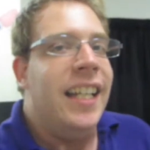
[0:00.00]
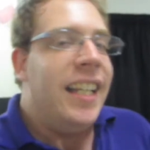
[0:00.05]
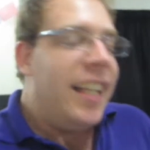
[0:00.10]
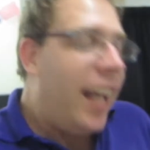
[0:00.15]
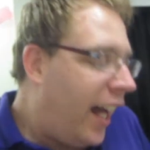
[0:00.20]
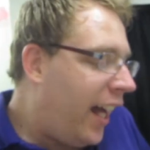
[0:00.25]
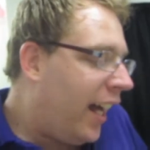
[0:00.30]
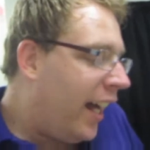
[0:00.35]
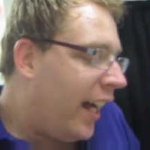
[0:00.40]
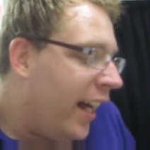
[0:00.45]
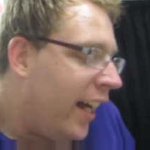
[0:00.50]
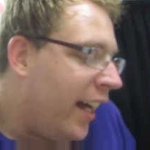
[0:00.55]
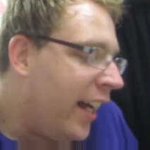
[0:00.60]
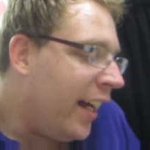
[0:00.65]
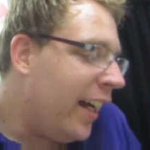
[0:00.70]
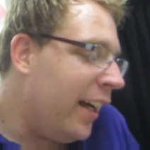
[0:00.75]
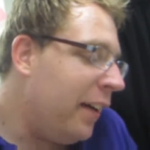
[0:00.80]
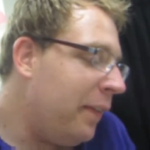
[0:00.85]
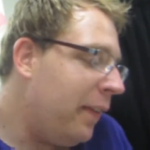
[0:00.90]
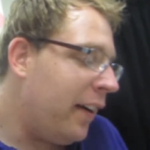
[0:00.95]

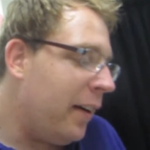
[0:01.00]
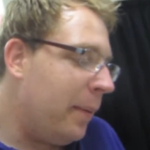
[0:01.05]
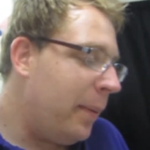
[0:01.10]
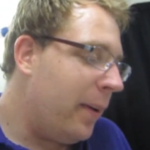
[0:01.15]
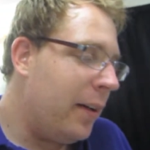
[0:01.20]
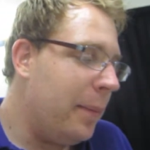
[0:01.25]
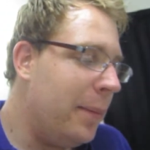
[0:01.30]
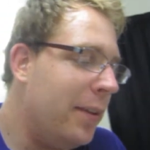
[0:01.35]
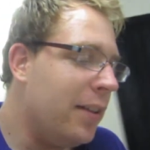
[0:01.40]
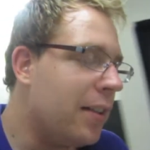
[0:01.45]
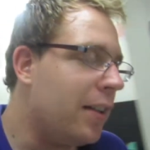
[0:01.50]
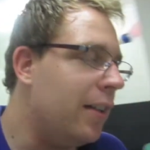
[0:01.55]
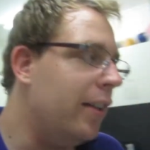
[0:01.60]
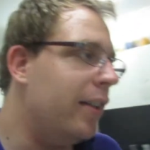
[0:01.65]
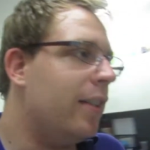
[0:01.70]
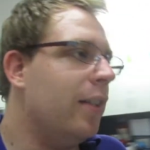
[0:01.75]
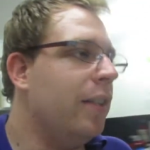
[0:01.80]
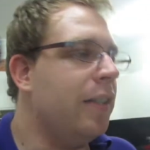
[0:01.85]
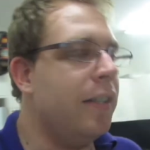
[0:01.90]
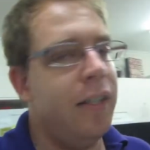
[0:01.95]
Harry Potter musical
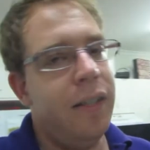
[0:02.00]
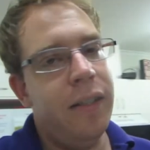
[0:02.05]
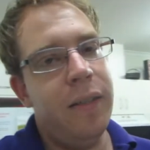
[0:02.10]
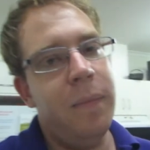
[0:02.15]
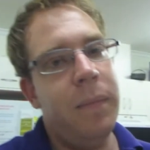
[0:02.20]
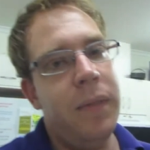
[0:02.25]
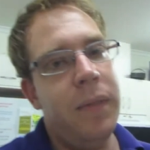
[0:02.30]
is awesome.